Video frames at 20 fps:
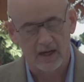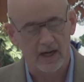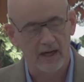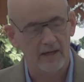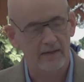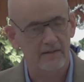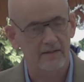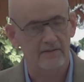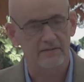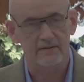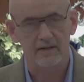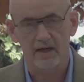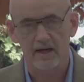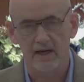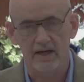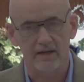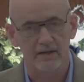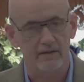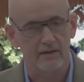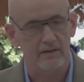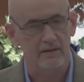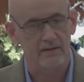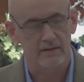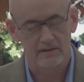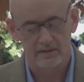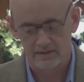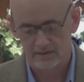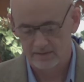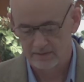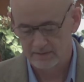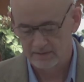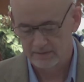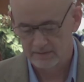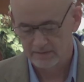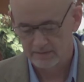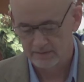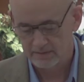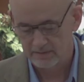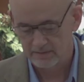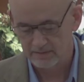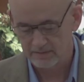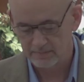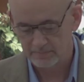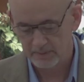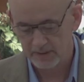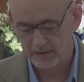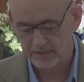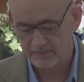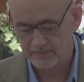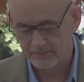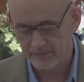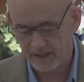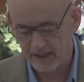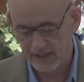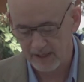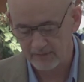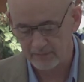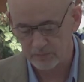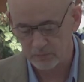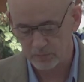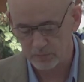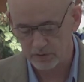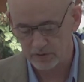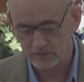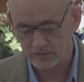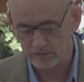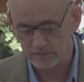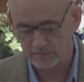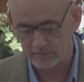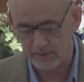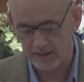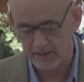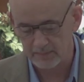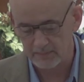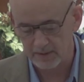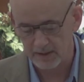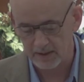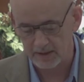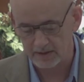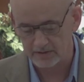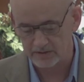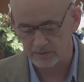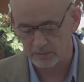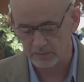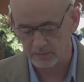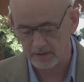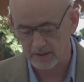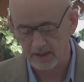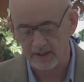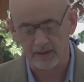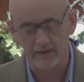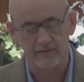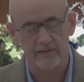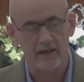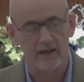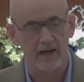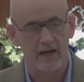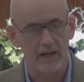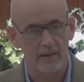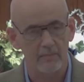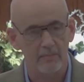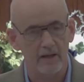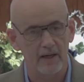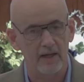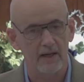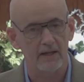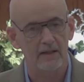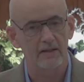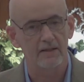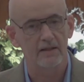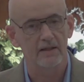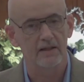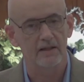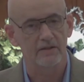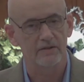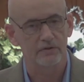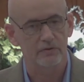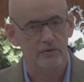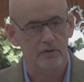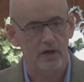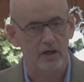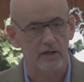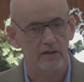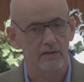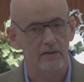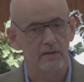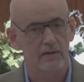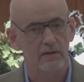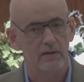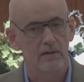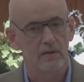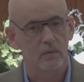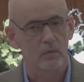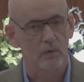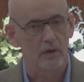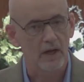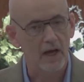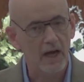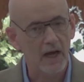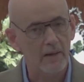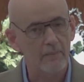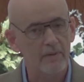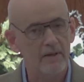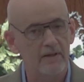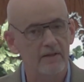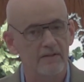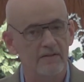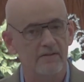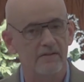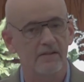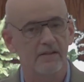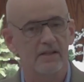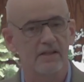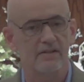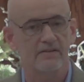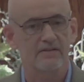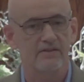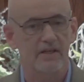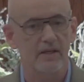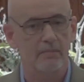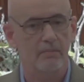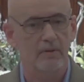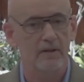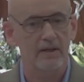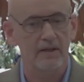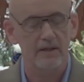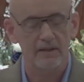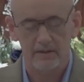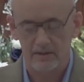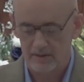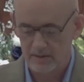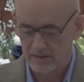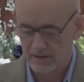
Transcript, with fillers: I desire to speak 5 words with my mind so that I may instruct. When I'm in the assembly,